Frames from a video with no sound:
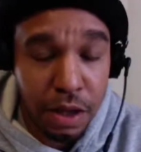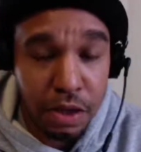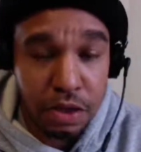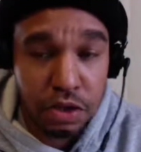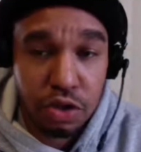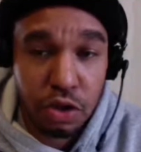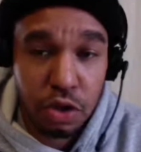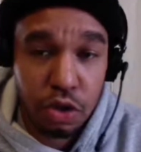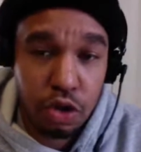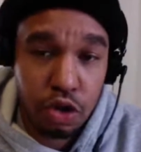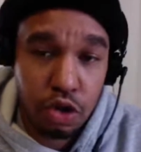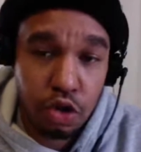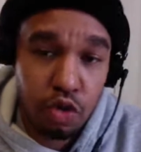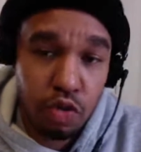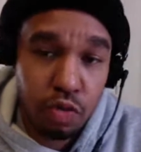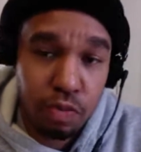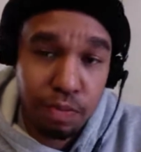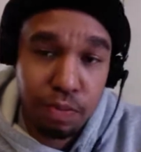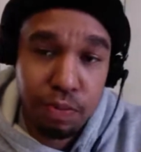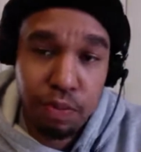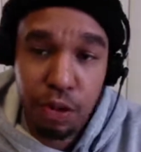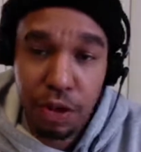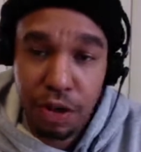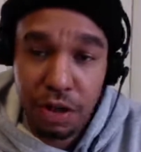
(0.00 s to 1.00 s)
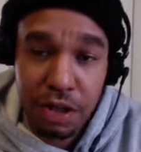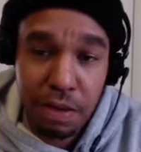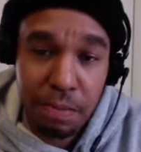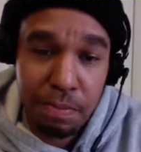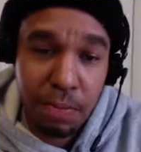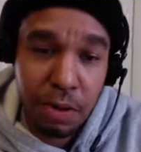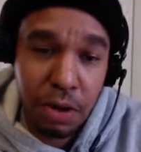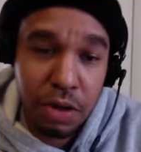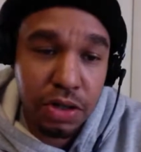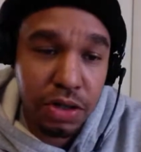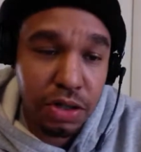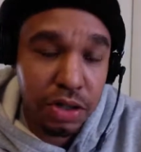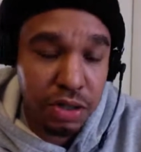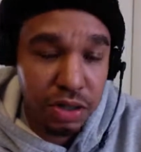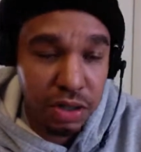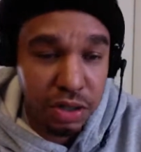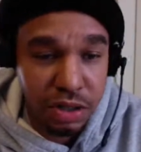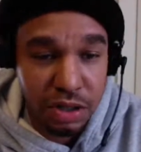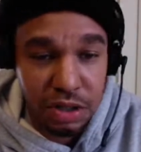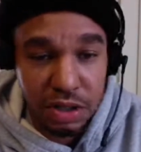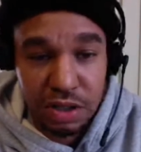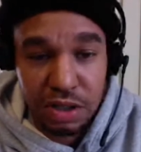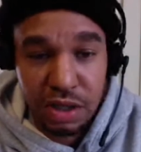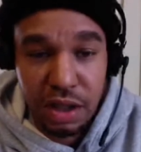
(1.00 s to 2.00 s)
So you really
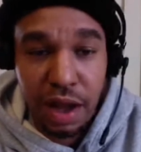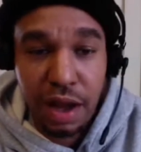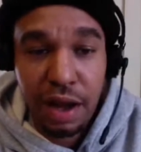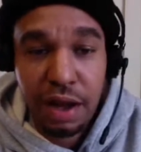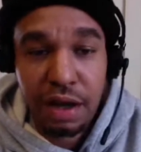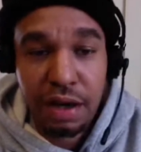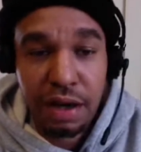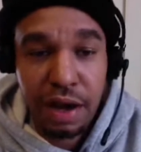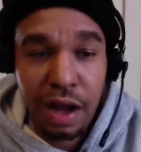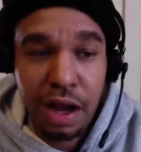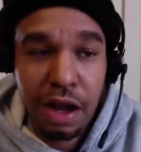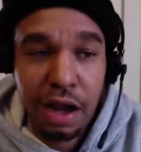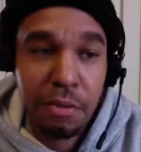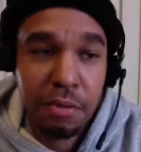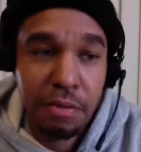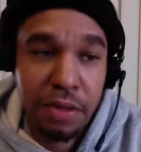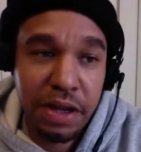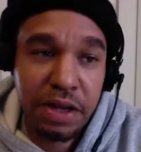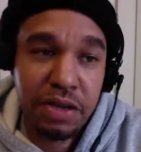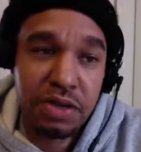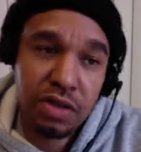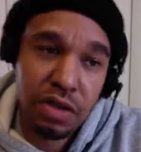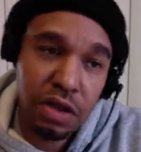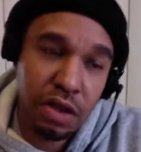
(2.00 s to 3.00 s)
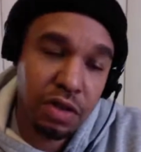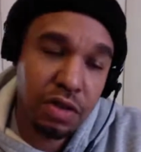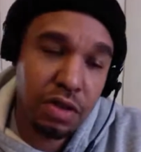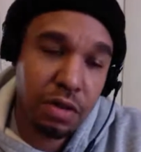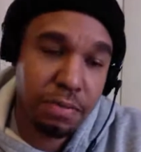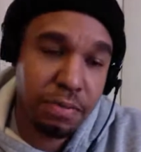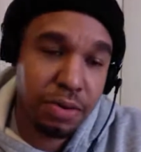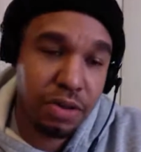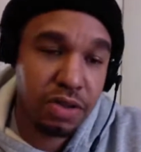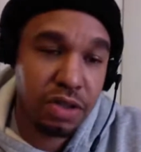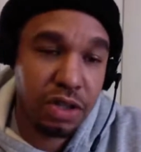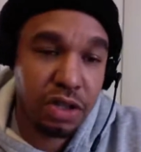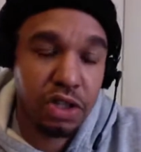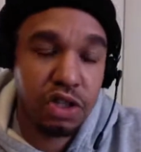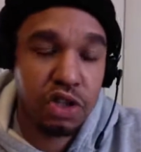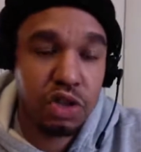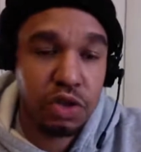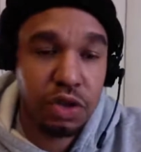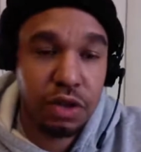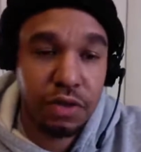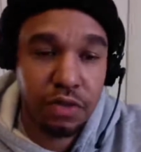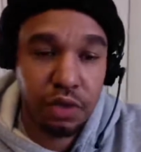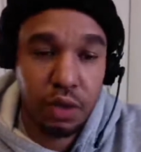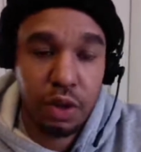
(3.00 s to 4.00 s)
purchasing the stock now based on the
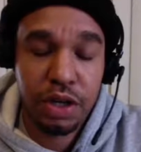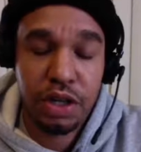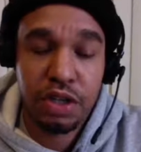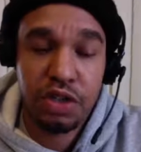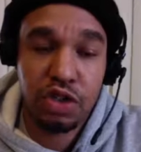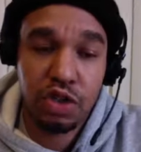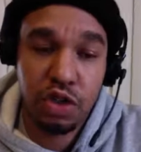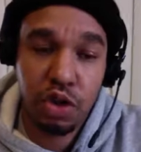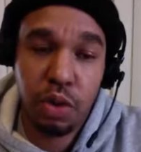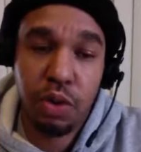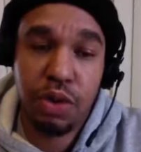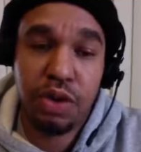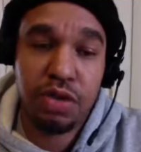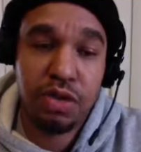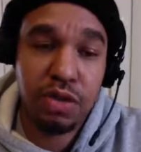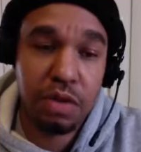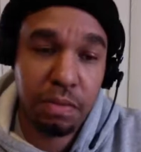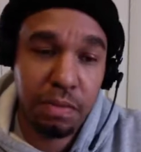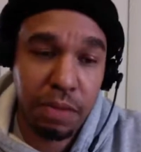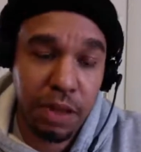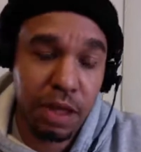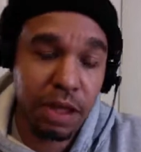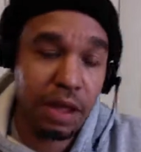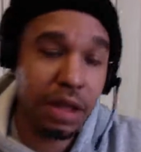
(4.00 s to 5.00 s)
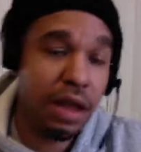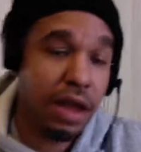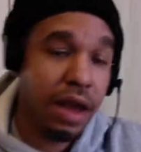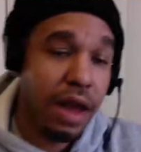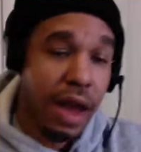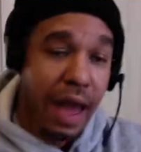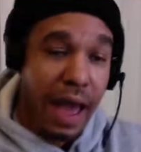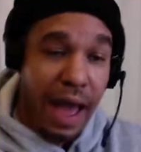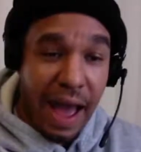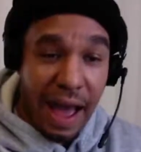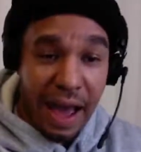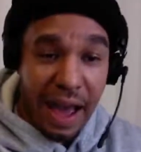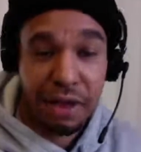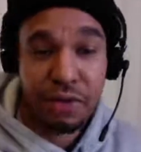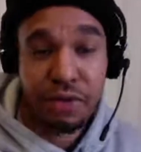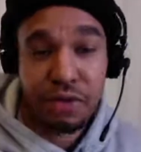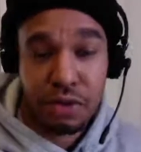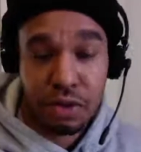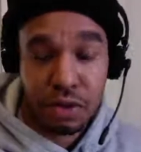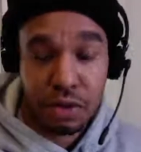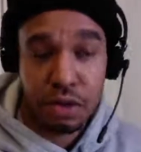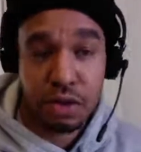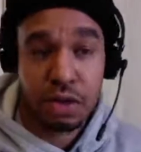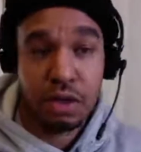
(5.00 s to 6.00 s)
potential of what it's going to be
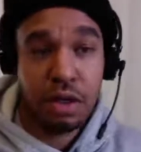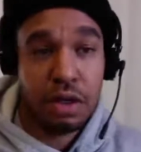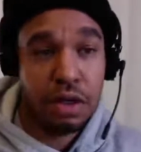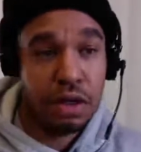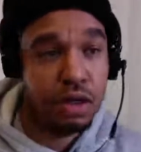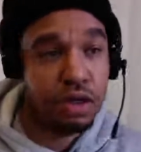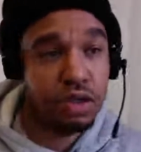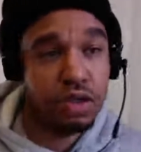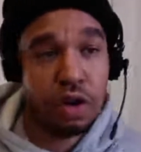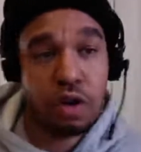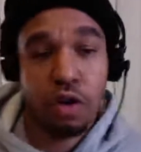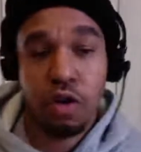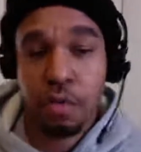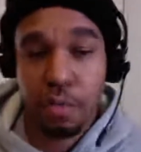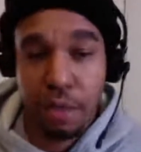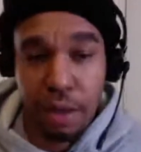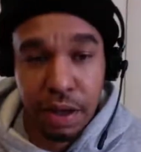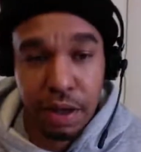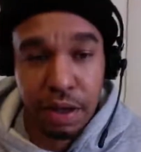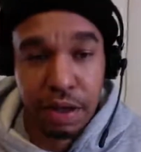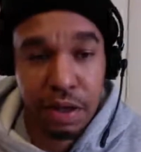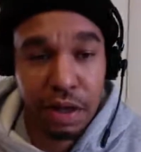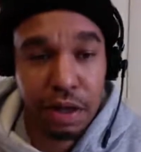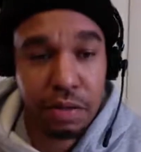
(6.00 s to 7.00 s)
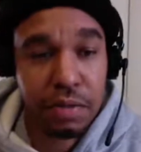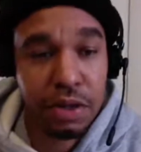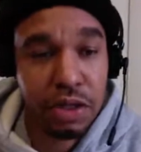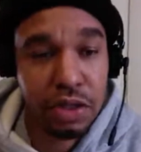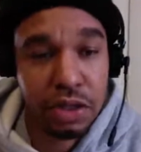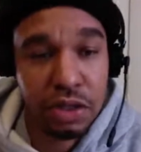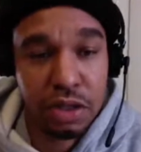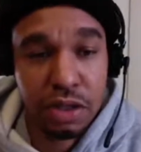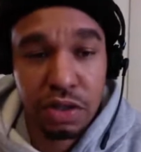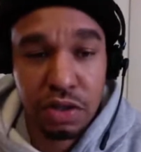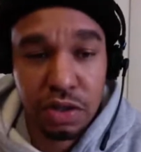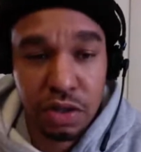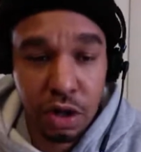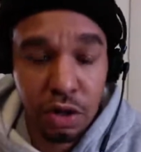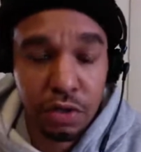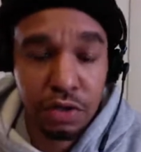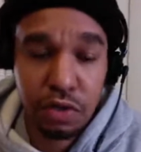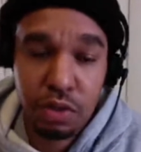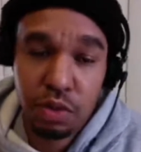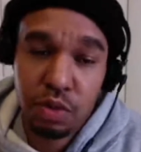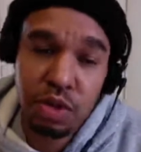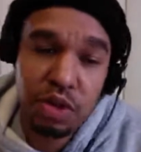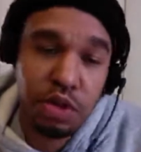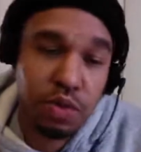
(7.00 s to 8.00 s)
after this whole pandemic shit is
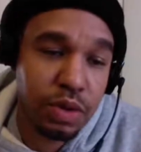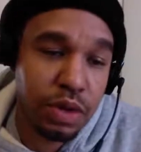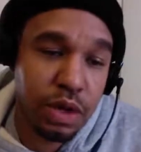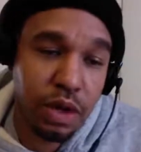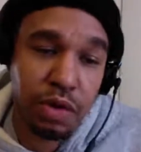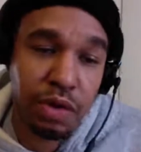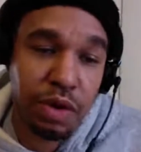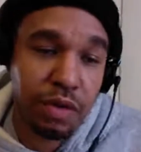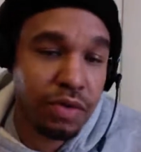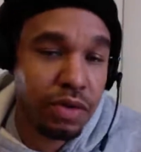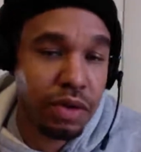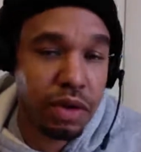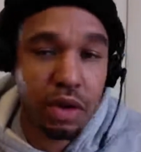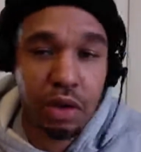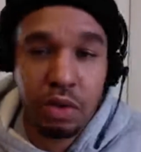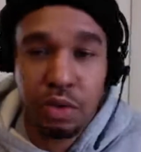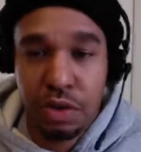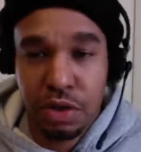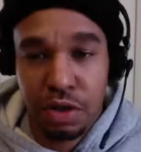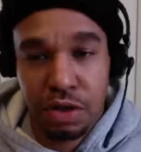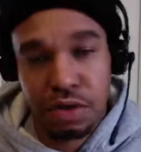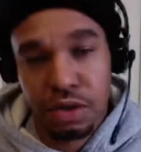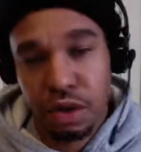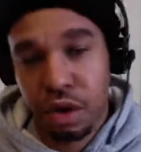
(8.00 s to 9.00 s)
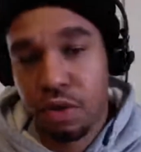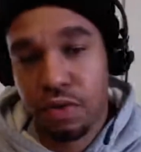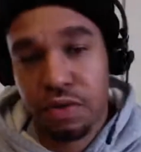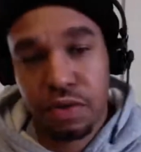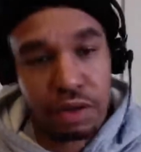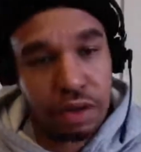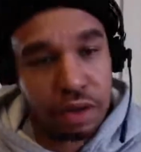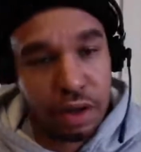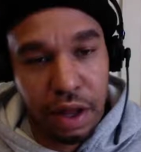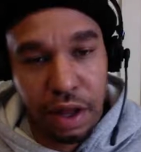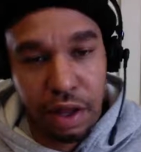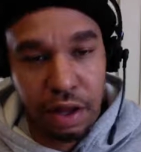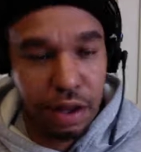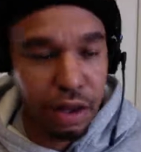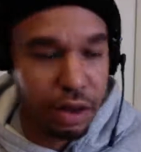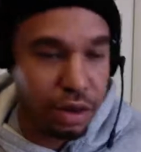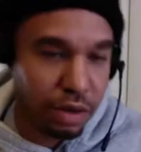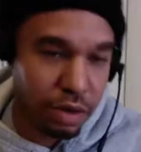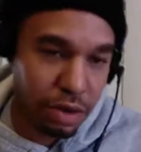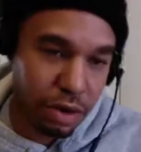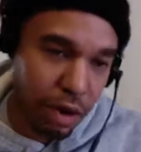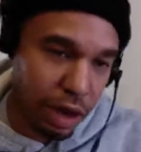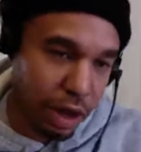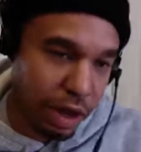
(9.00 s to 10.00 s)
over, which we don't even know when it's over. Like,
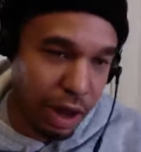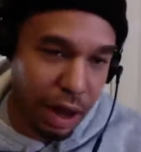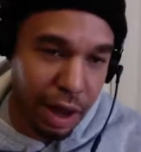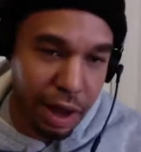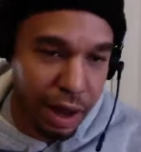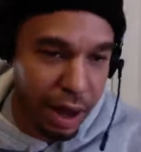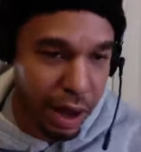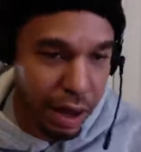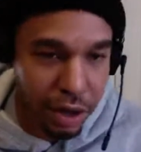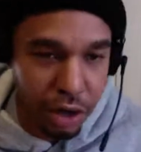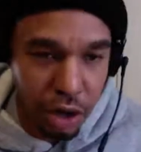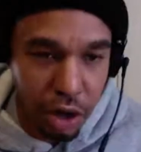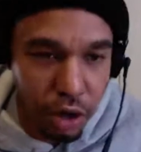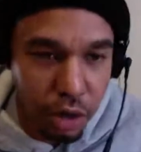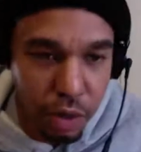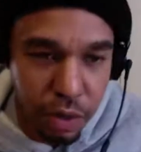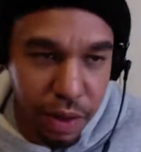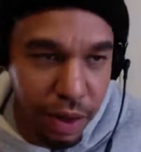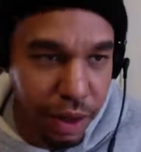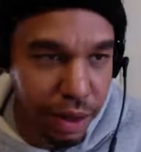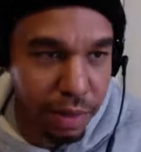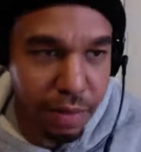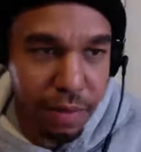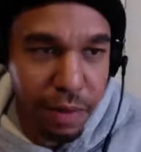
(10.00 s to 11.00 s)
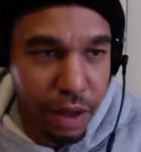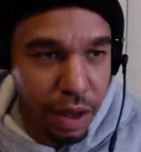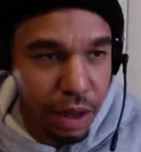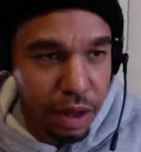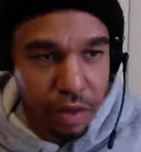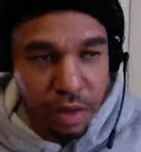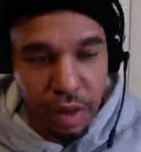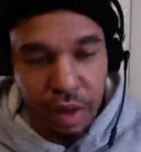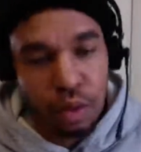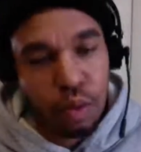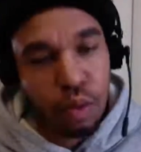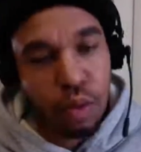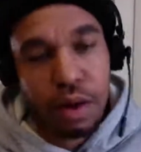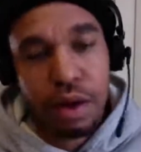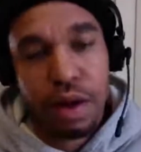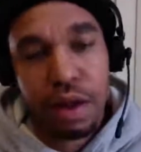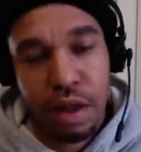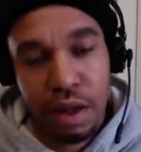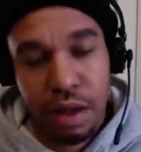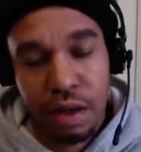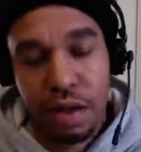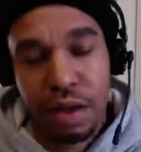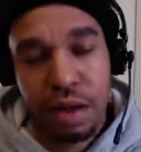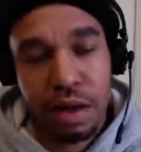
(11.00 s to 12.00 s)
I know that they want
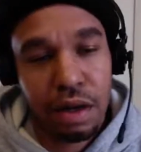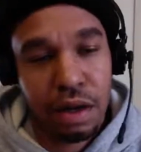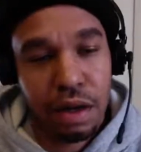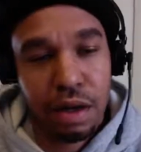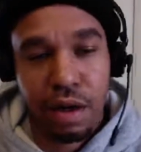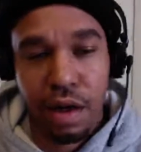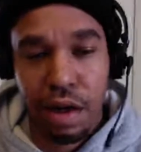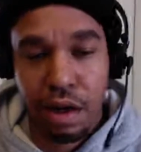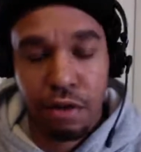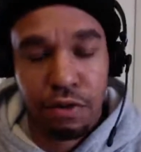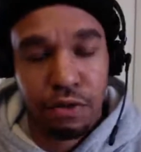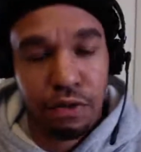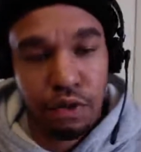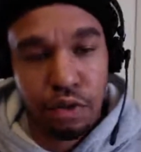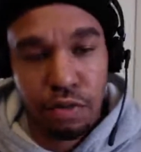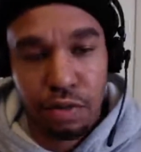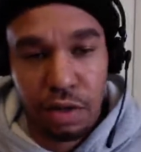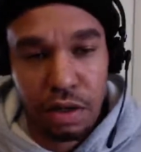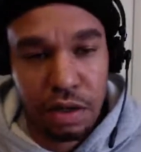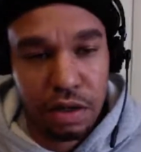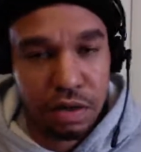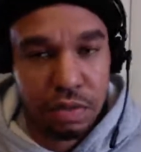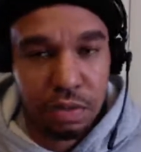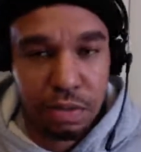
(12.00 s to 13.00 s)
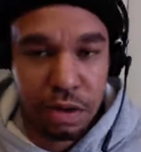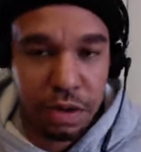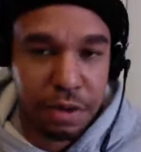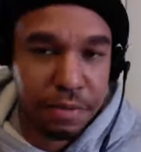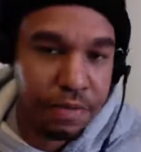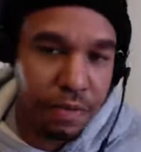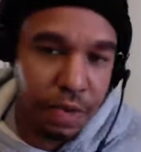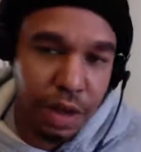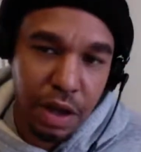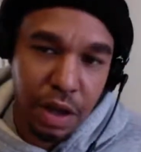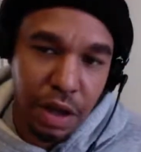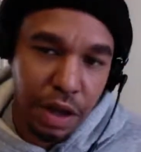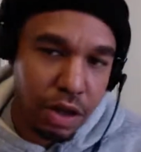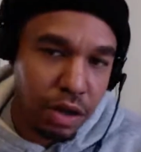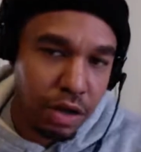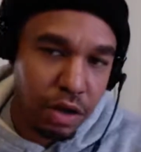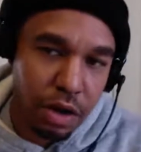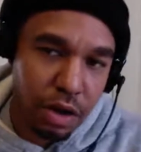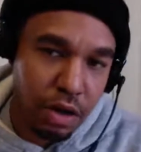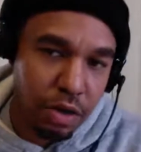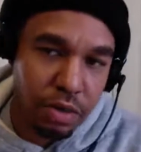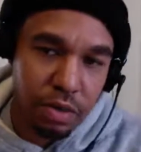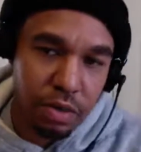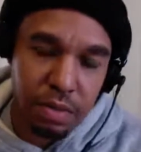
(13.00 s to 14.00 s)
to end it in the next few months, but you
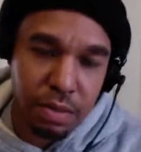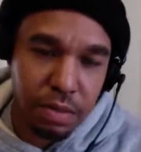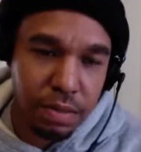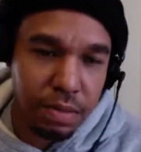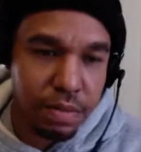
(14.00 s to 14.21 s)
know,